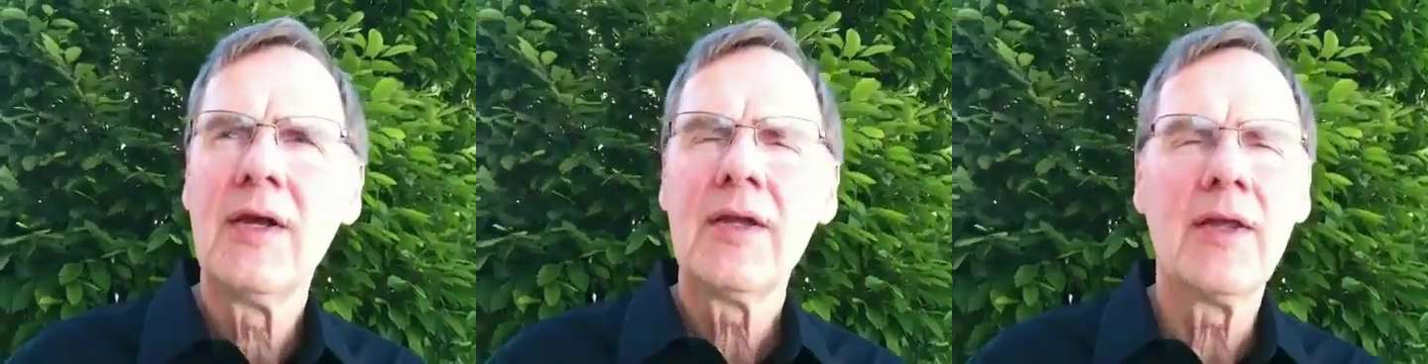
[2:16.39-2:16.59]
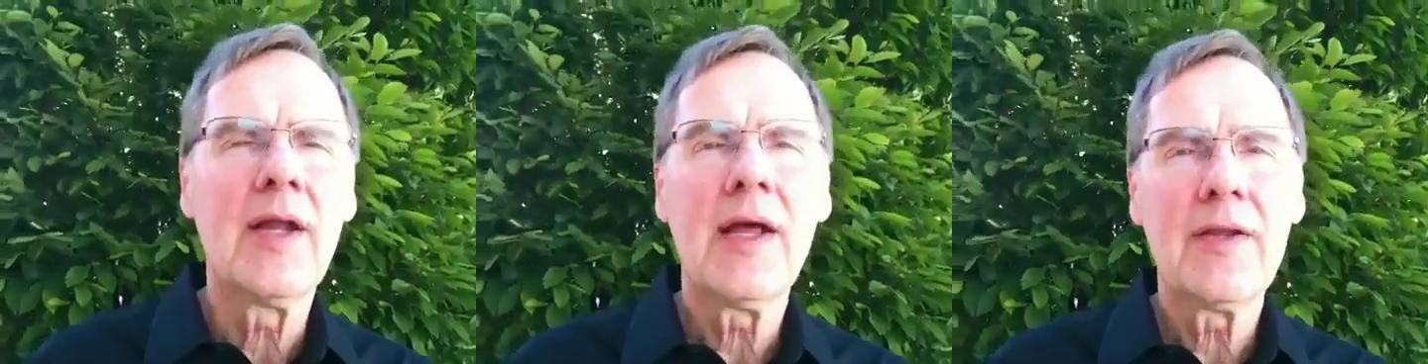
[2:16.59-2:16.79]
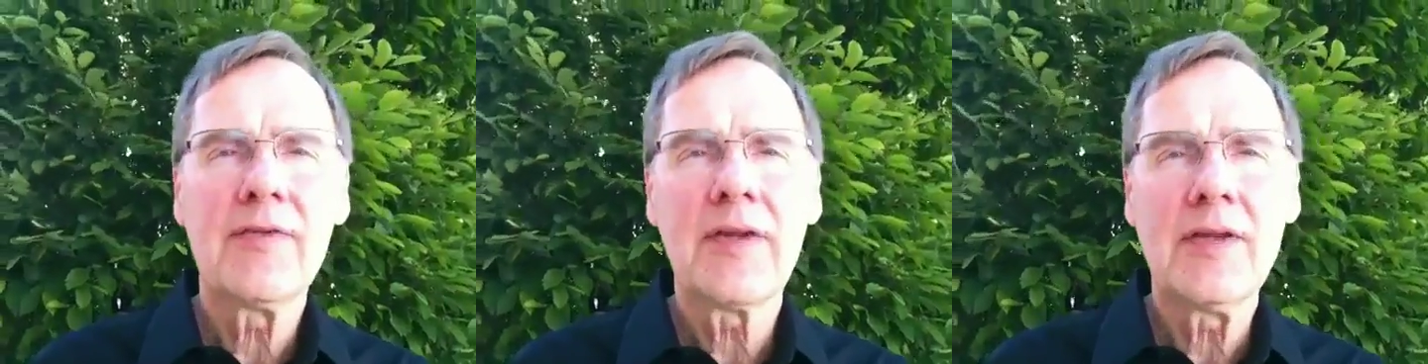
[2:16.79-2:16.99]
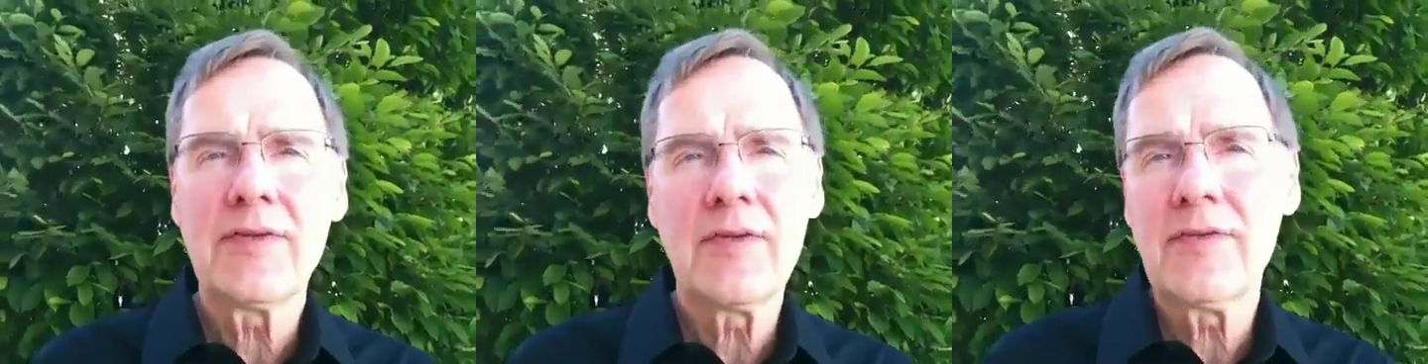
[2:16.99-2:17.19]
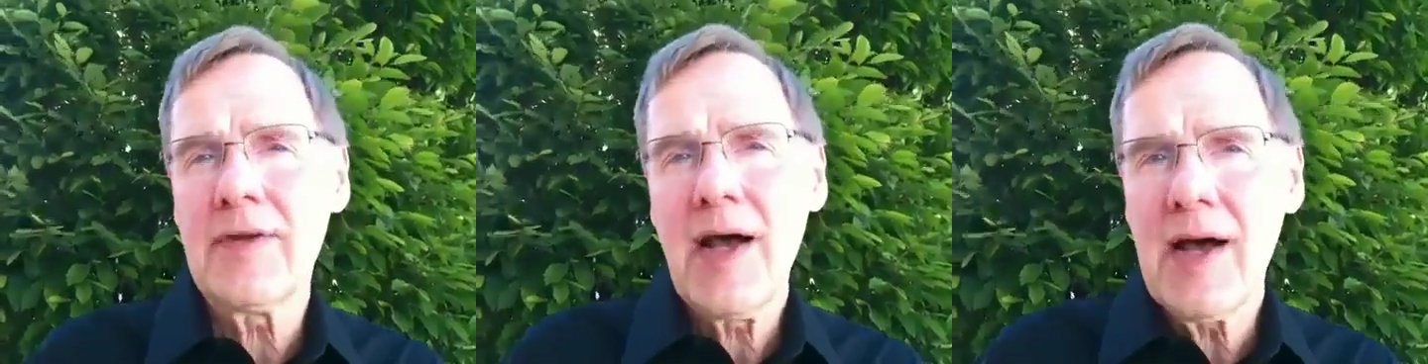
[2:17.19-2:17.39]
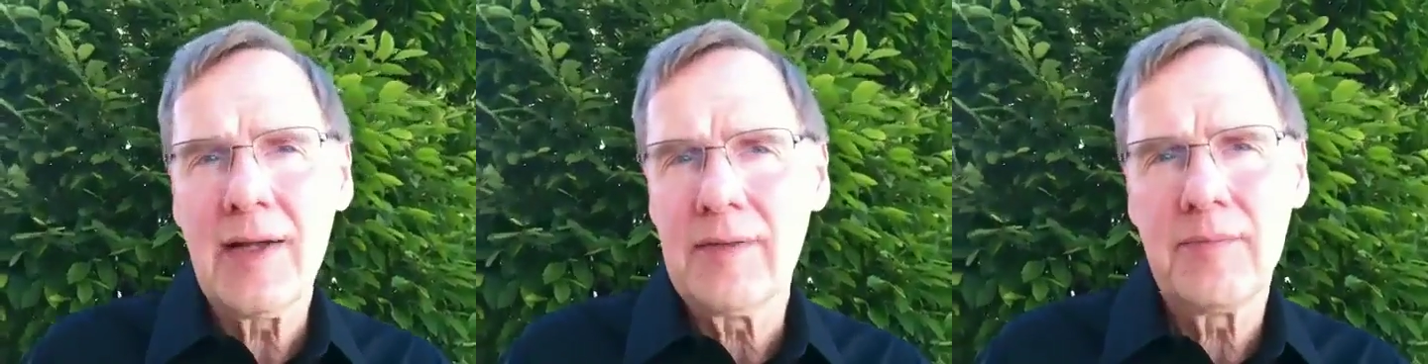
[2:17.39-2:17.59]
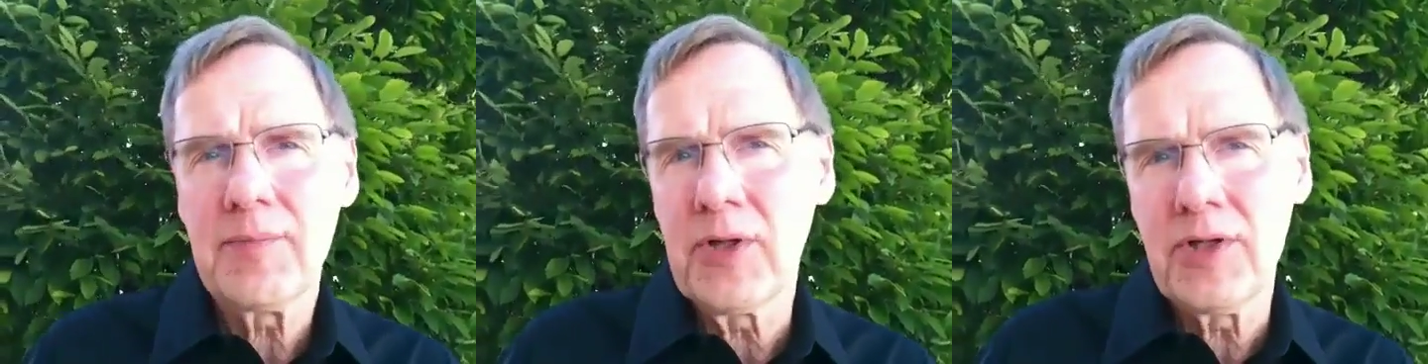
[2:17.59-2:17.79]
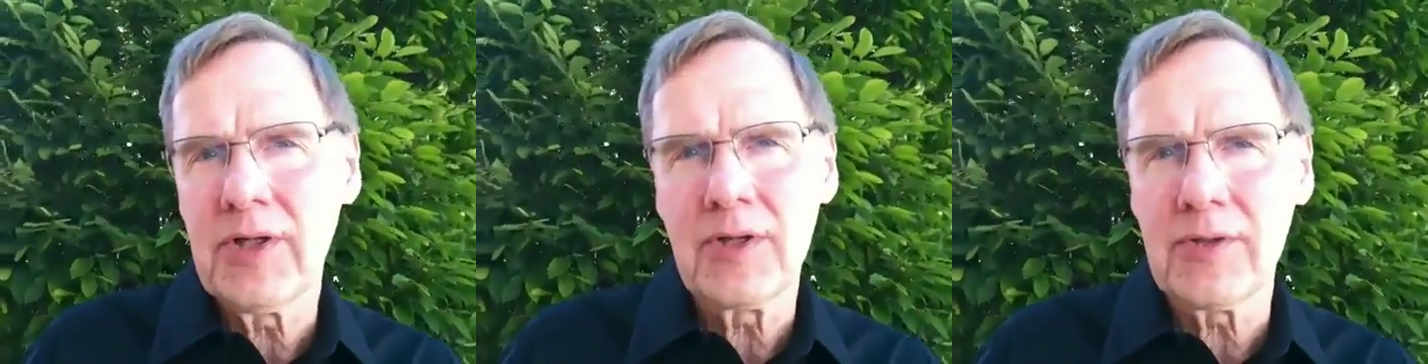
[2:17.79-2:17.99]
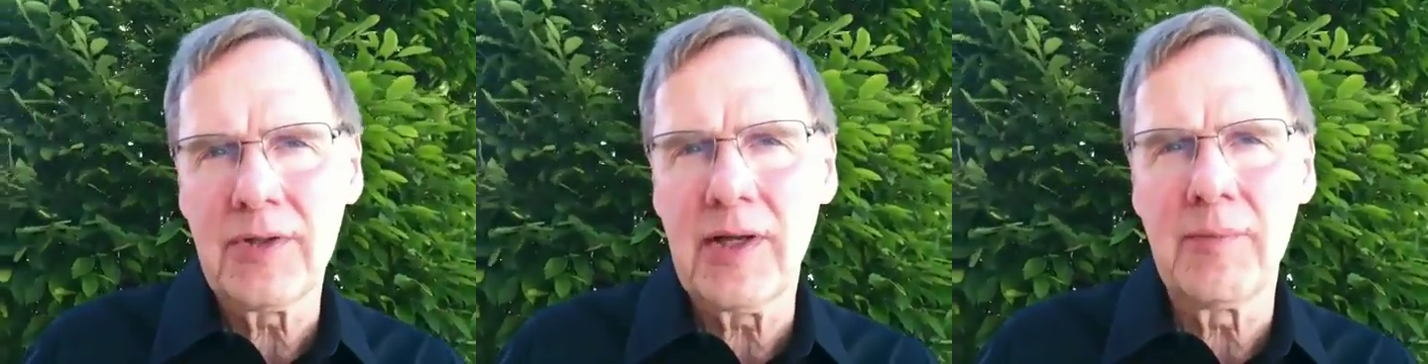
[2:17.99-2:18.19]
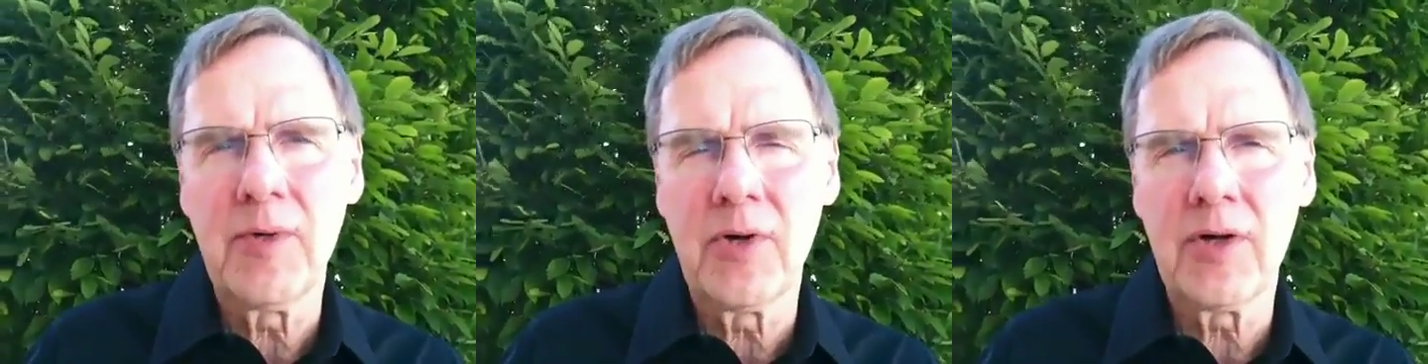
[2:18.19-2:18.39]
The United States is not
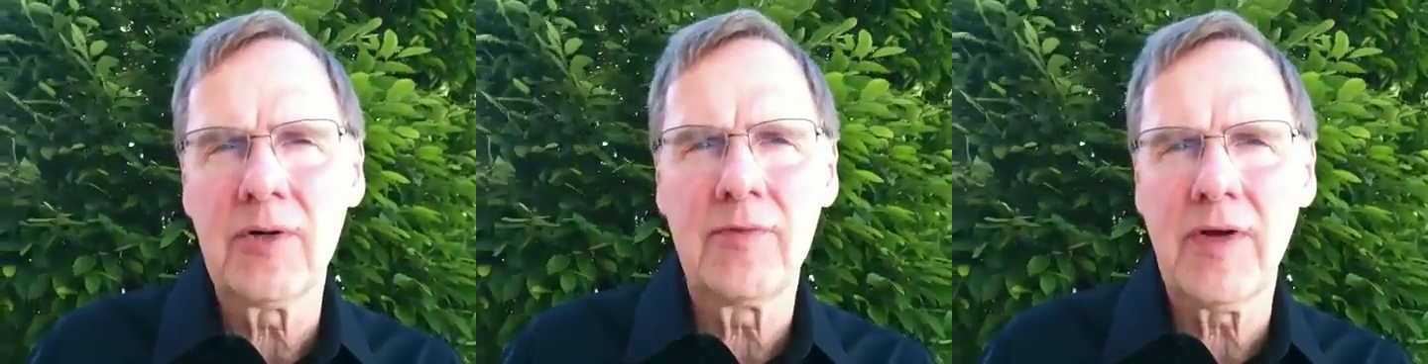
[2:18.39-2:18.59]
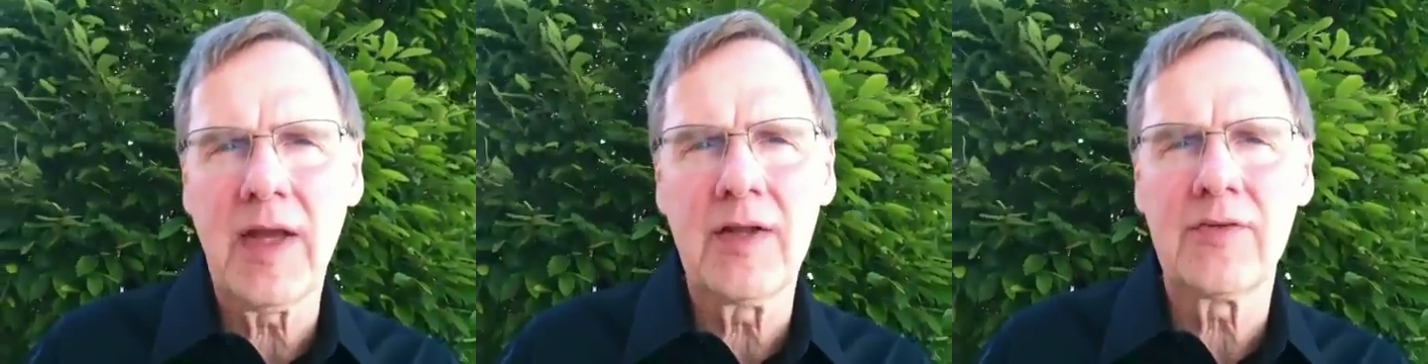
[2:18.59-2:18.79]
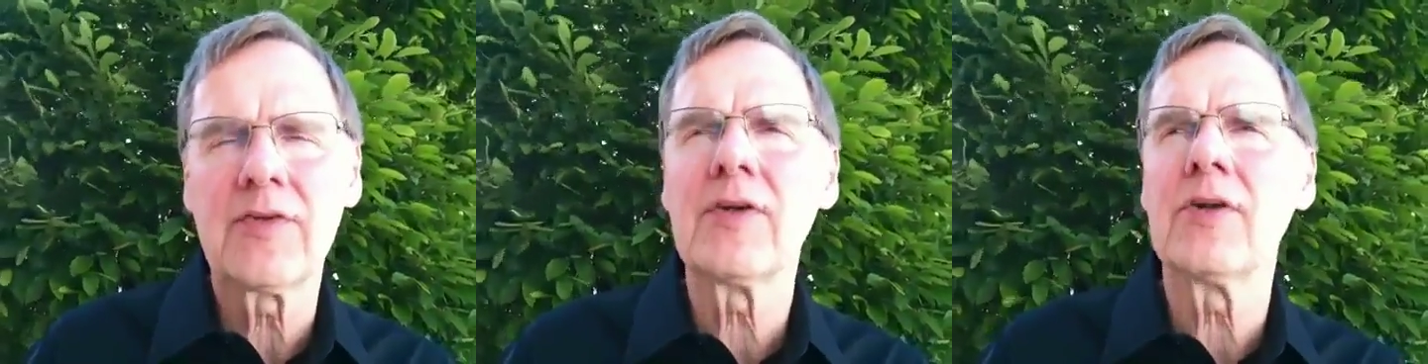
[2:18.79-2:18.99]
particularly more advanced,